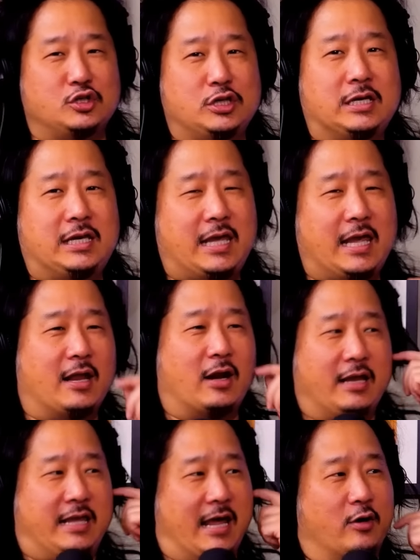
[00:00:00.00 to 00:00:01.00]
she
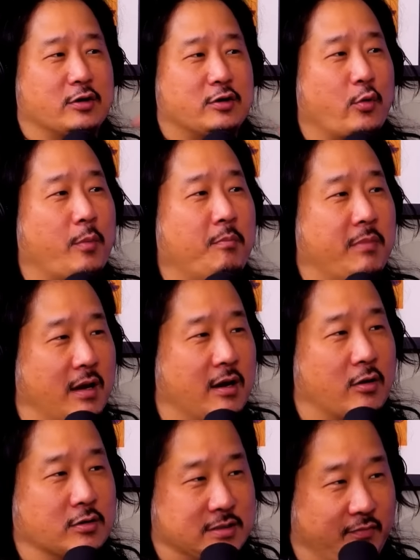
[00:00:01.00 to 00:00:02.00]
can't get her to admit,
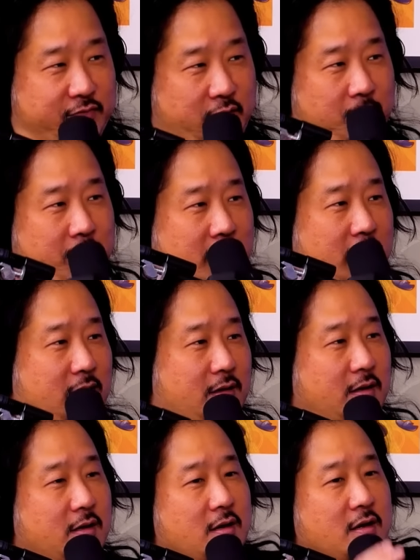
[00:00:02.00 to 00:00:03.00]
herself to admit
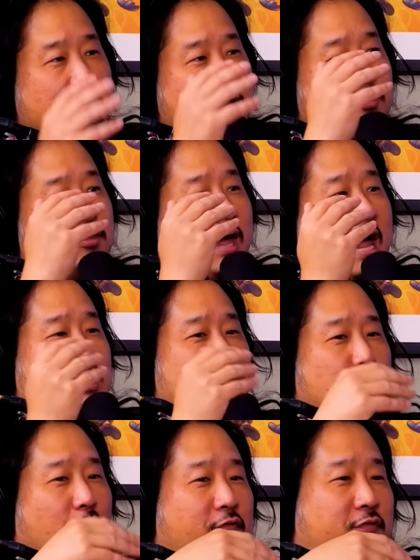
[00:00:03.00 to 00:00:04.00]
the
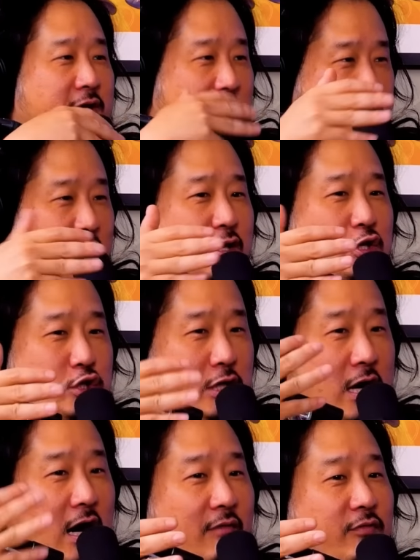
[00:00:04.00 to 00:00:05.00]
actual feeling that she
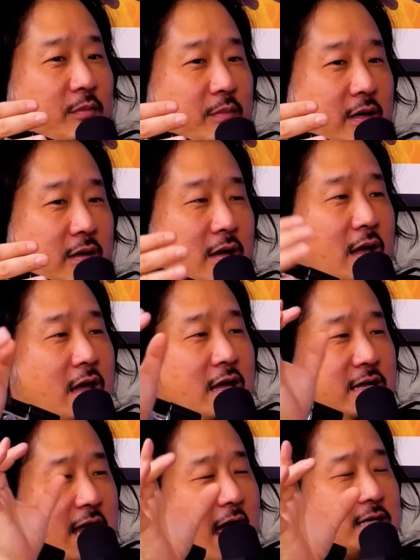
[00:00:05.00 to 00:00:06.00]
got from it.
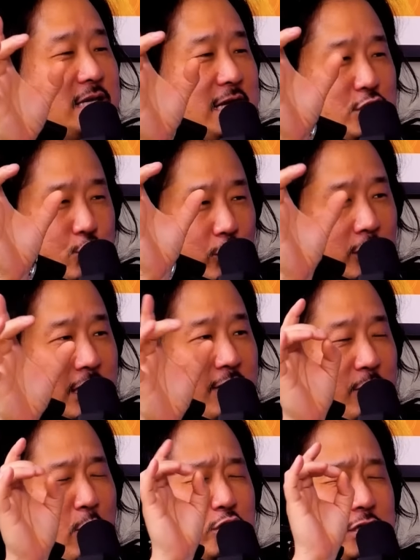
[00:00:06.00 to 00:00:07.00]
Yes, it's
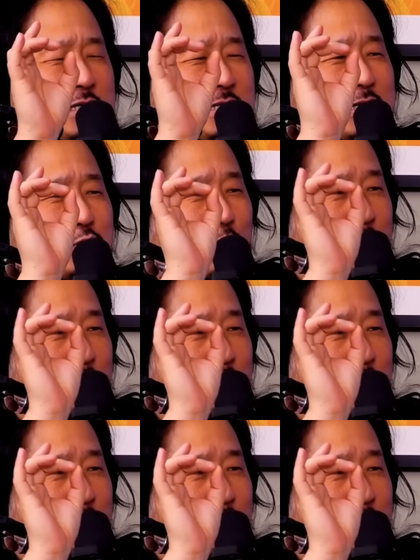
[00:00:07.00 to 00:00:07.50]
relief. When she says